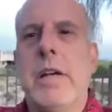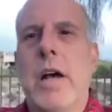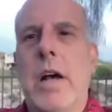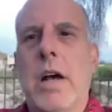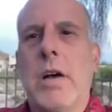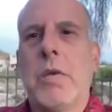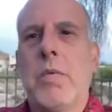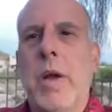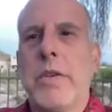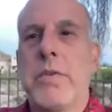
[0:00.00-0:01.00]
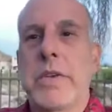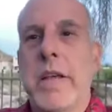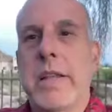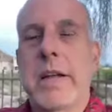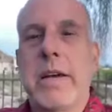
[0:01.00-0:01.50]
Uh, when you
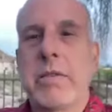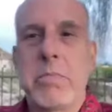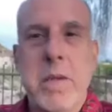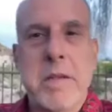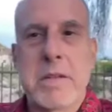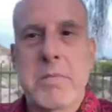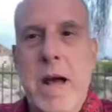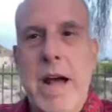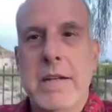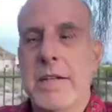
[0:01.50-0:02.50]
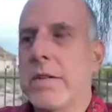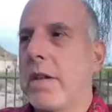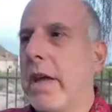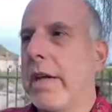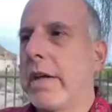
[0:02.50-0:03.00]
see on the cover of Pizza Box,
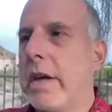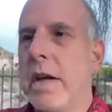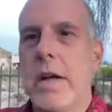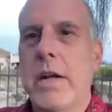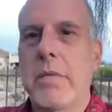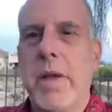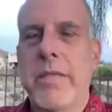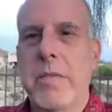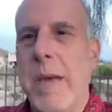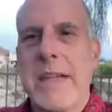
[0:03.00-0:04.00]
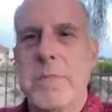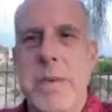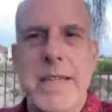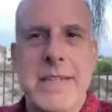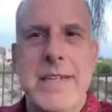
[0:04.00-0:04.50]
like, uh, we have the best
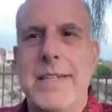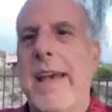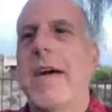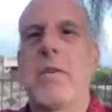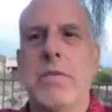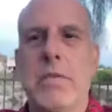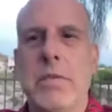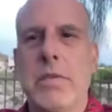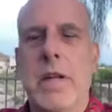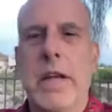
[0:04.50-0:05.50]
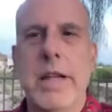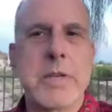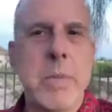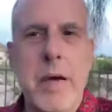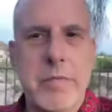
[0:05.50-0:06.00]
pizza in town. Like,
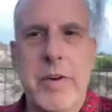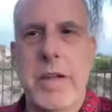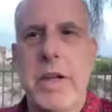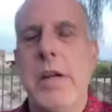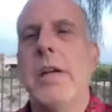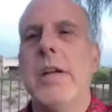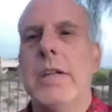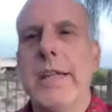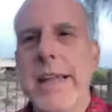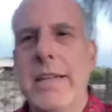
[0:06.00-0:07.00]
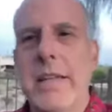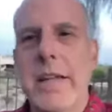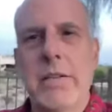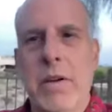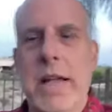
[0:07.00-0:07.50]
that's puffery.
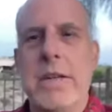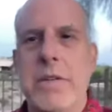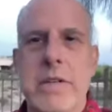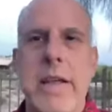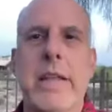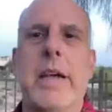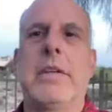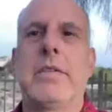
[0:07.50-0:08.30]
Legally, they're allowed to say that.